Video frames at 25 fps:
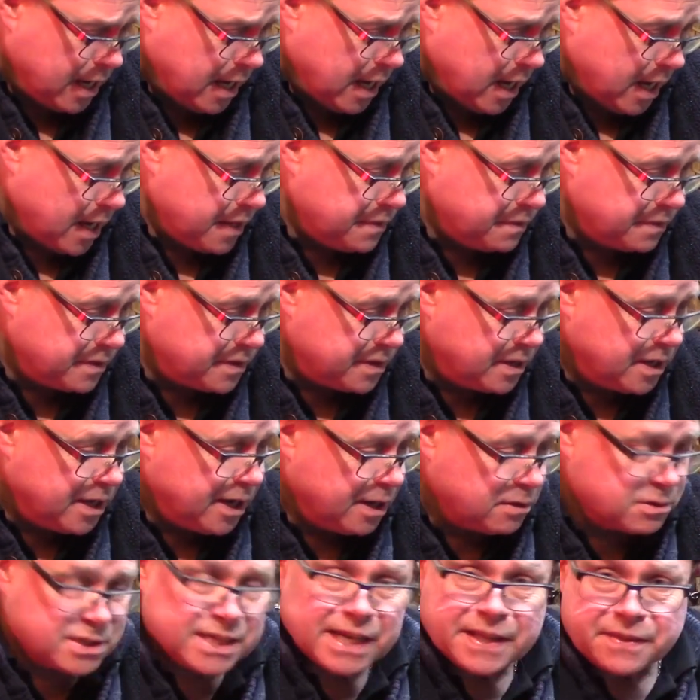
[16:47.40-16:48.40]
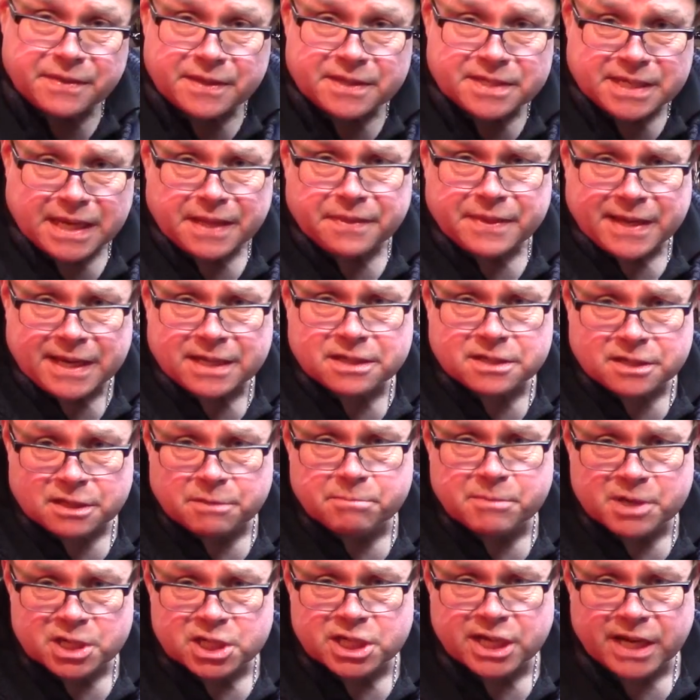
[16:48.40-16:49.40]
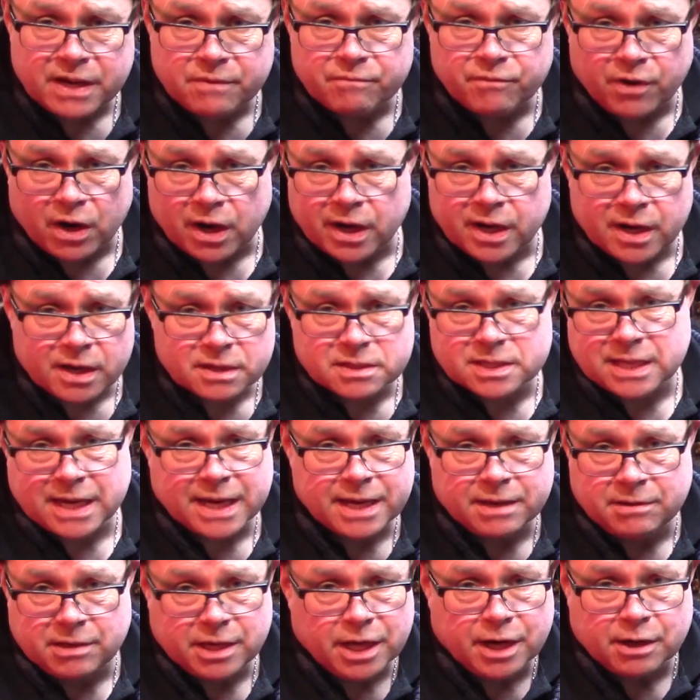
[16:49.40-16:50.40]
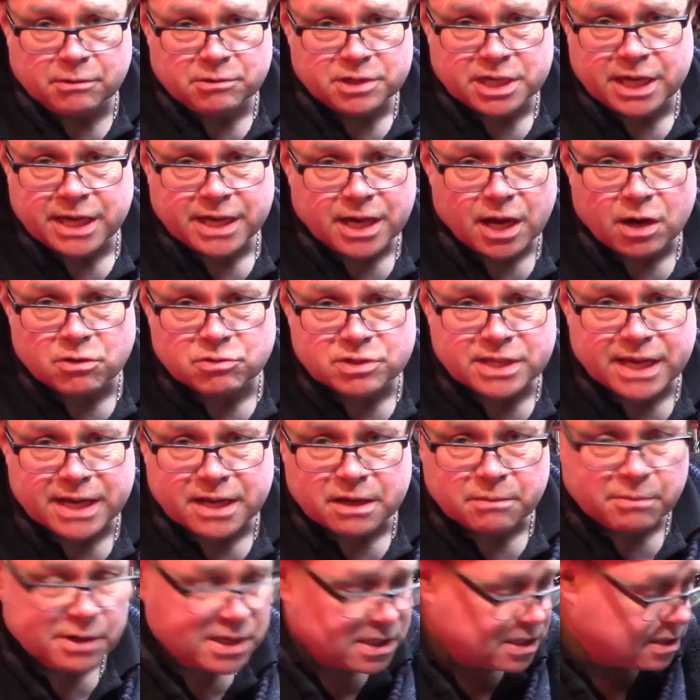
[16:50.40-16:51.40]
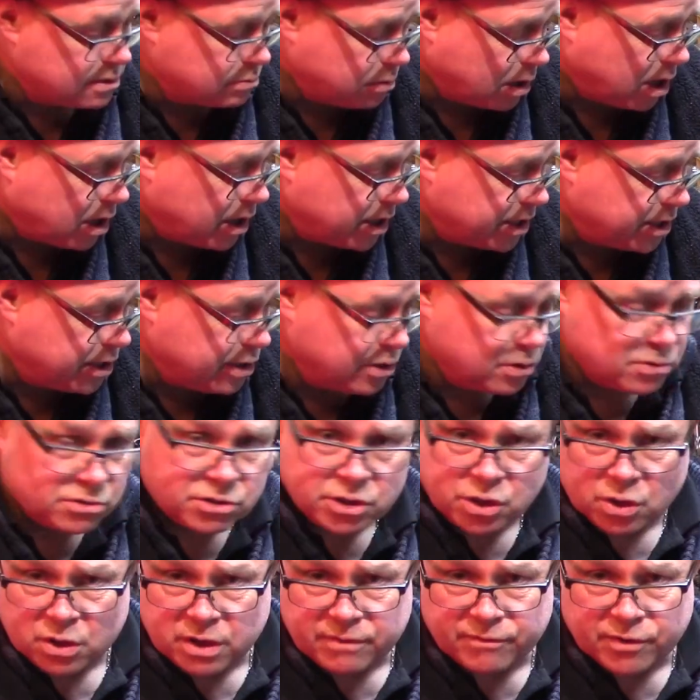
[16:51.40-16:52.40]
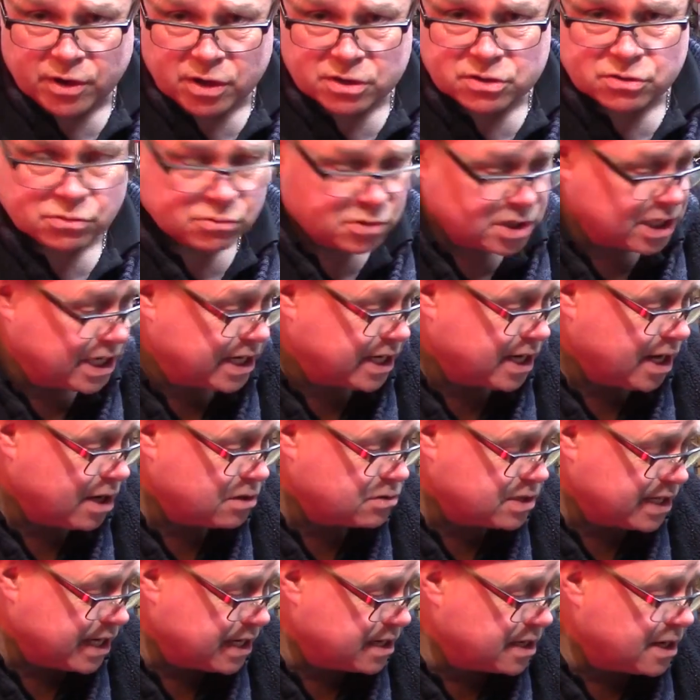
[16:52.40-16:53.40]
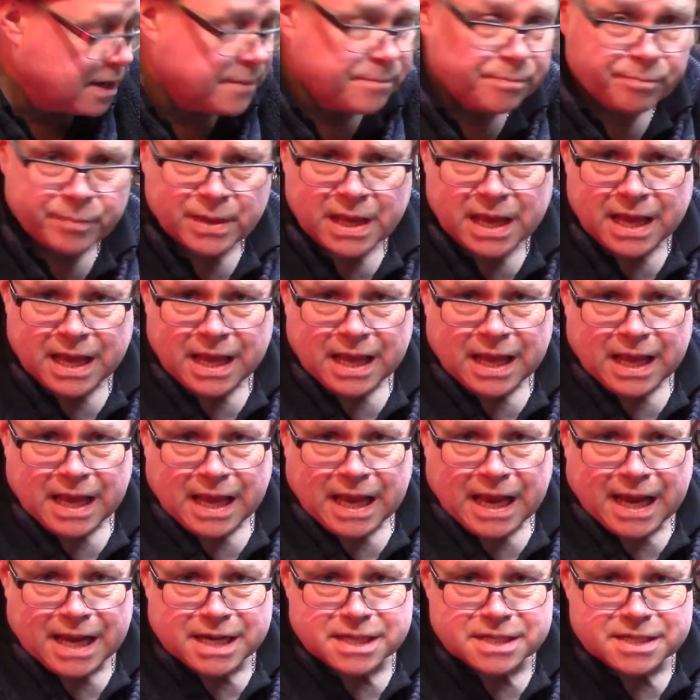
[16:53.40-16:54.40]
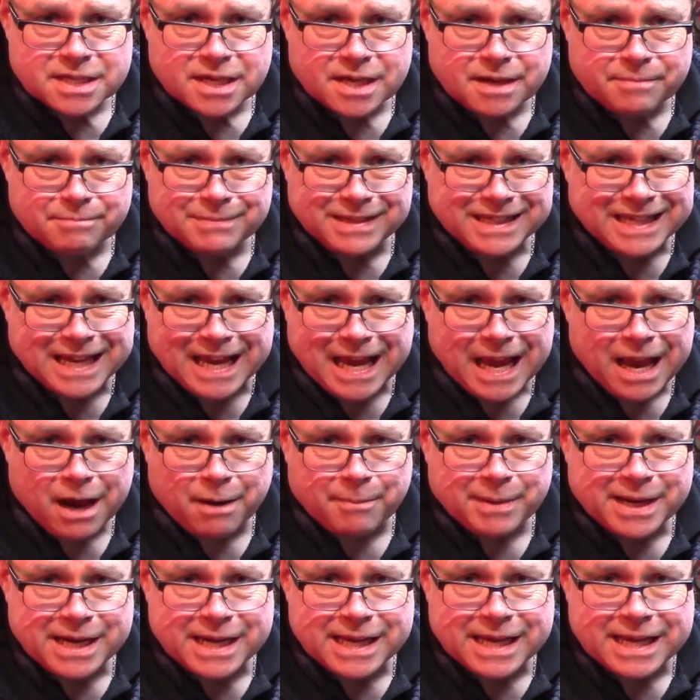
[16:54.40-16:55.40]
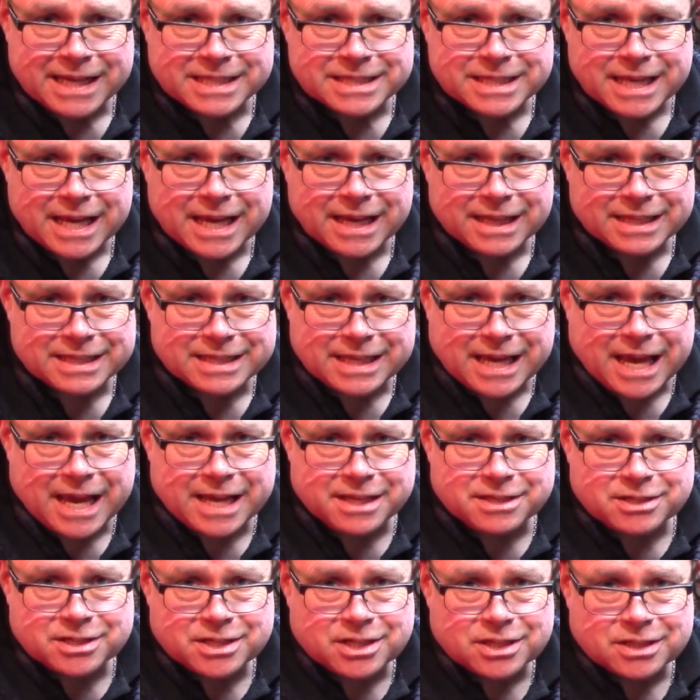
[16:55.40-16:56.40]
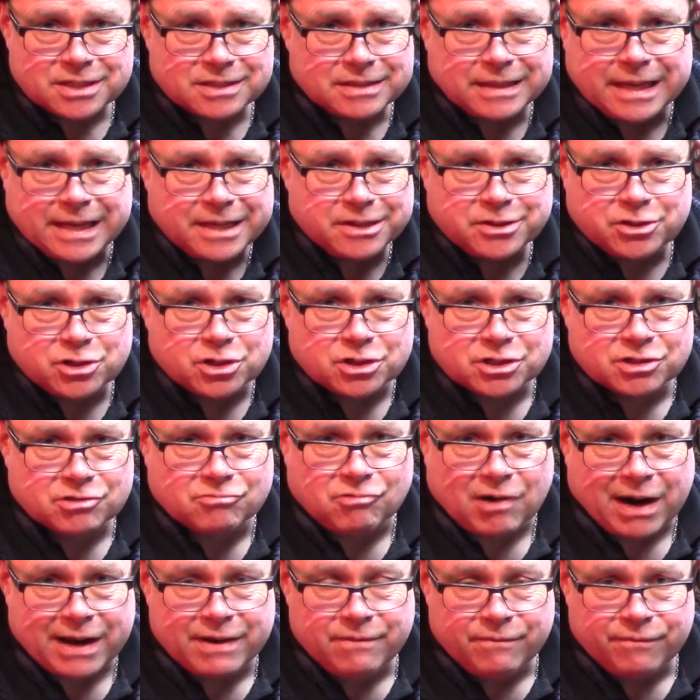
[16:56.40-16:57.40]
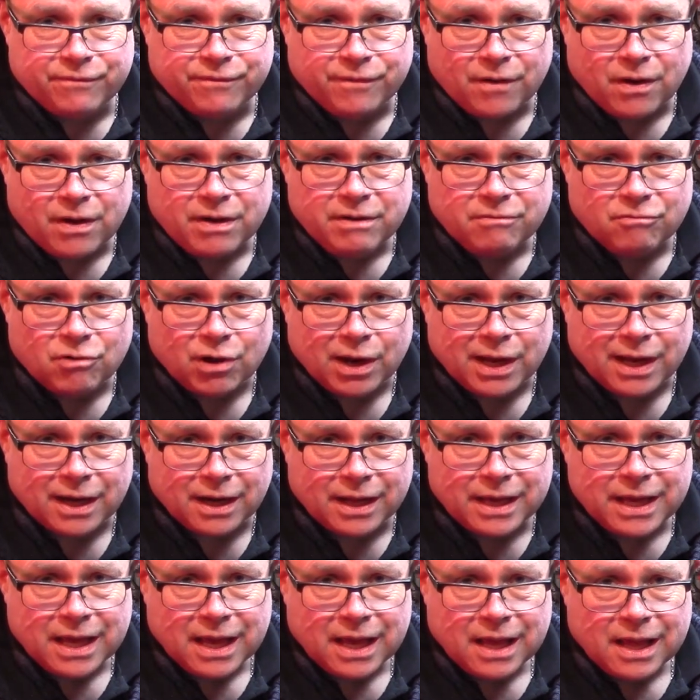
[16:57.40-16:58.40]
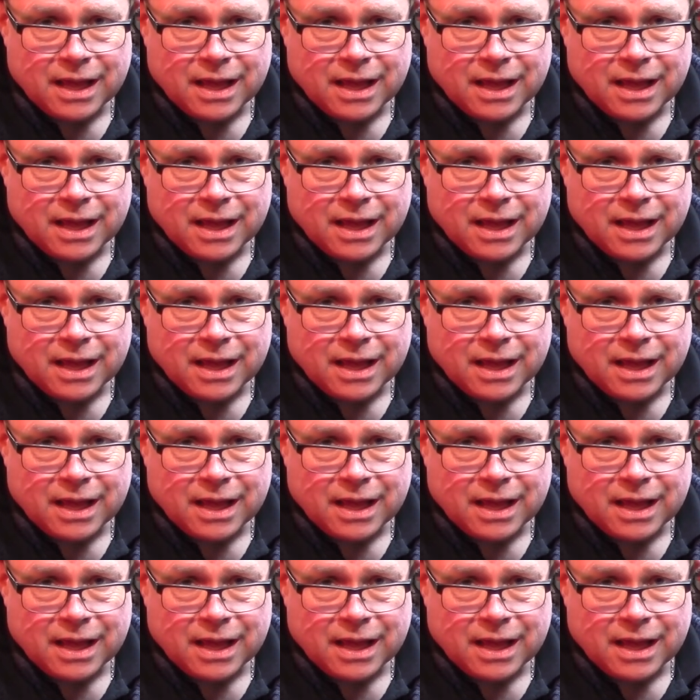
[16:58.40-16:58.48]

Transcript: and you know send send that to the machine via say you know G-code sender, which is what I use, universal G-code sender. And um, yeah, I mean it's it's it's just it's just great fun really.